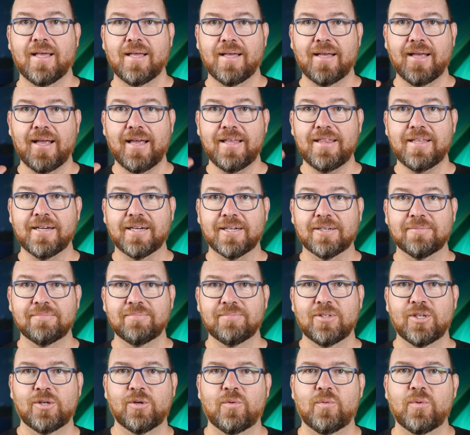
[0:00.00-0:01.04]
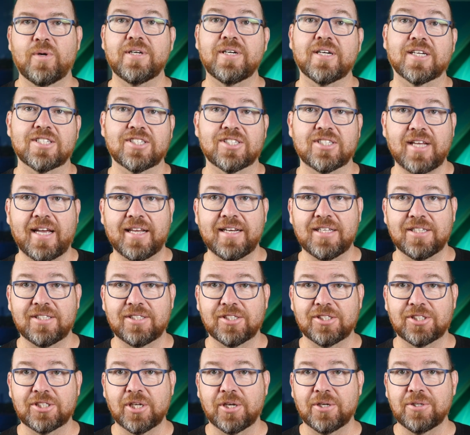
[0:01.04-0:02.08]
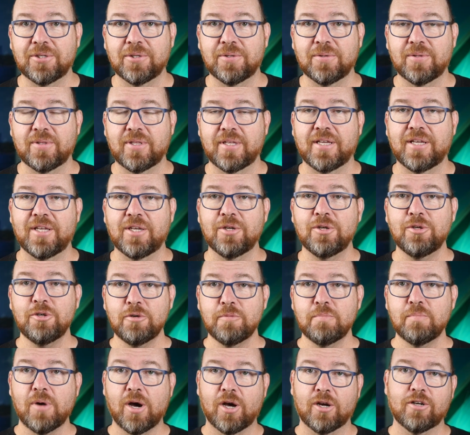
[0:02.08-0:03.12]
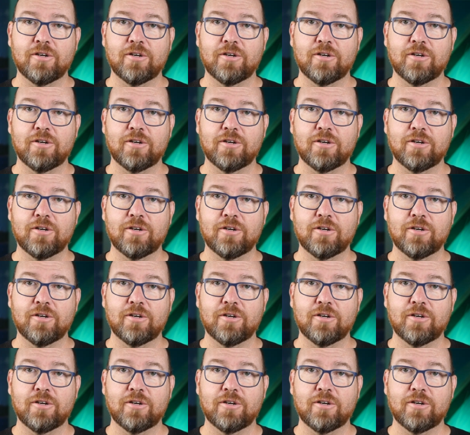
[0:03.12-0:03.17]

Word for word: Hey there! We're excited to show you the new model